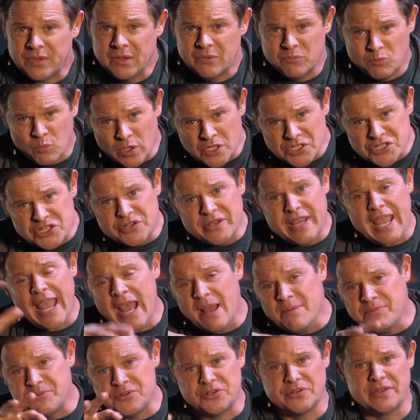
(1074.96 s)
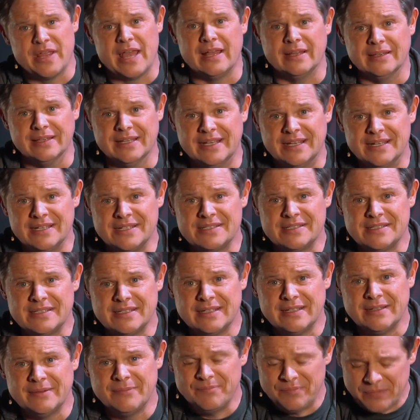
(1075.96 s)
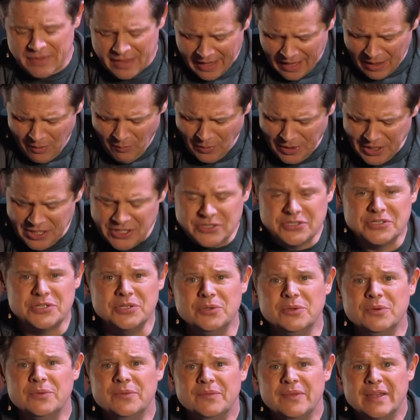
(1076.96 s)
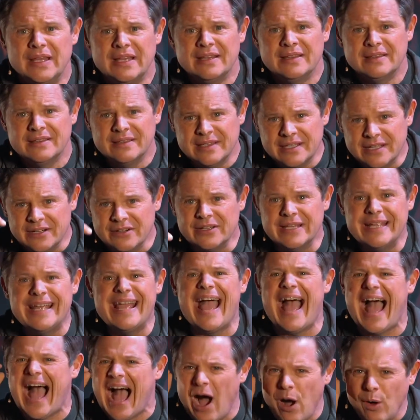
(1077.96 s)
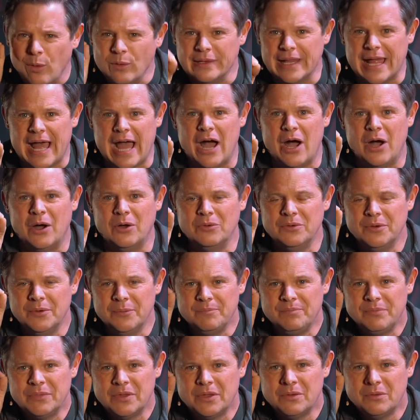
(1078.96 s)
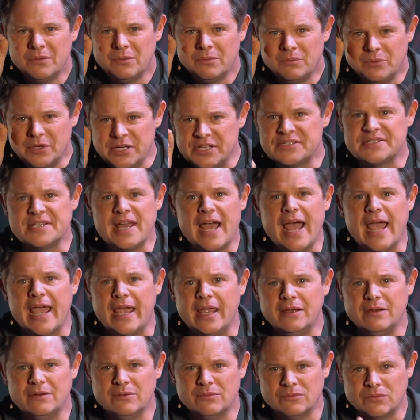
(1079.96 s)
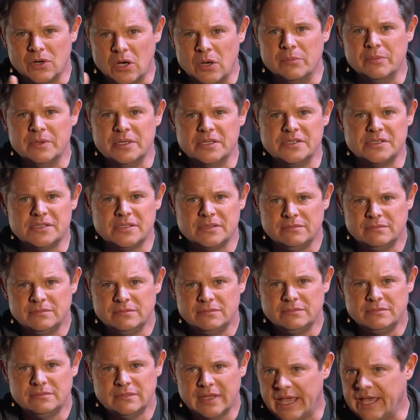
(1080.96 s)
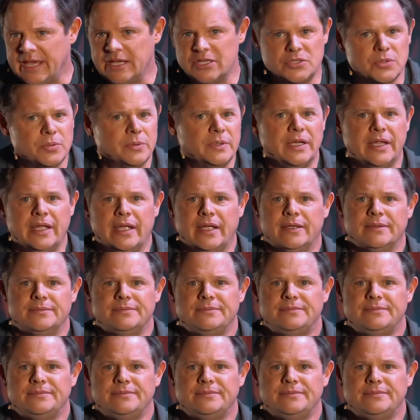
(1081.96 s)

And once you capture that list, I want you to literally out loud recite Romans 8:28.